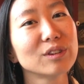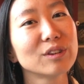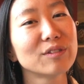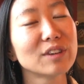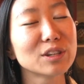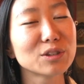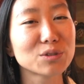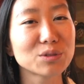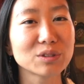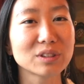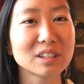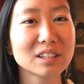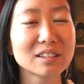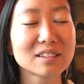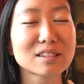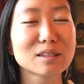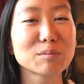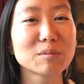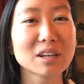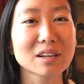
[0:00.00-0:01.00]
eventually,
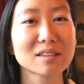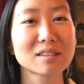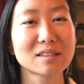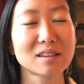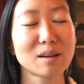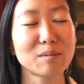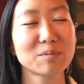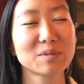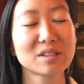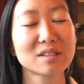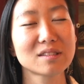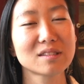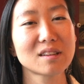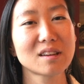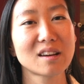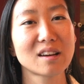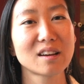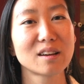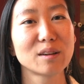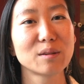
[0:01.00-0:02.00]
some next steps,
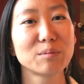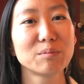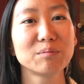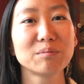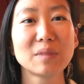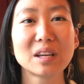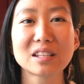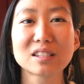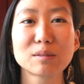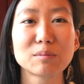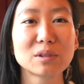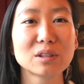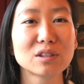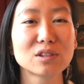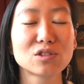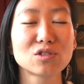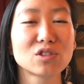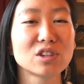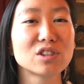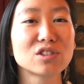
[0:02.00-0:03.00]
make some
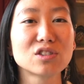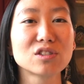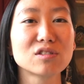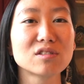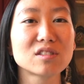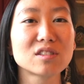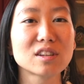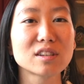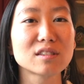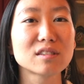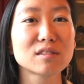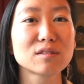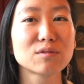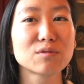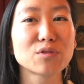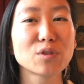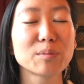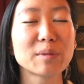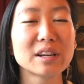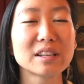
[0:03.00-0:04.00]
illustrations just
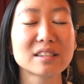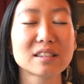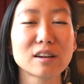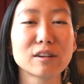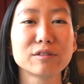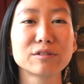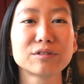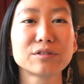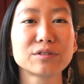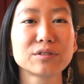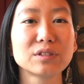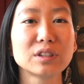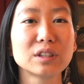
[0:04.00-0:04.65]
for myself.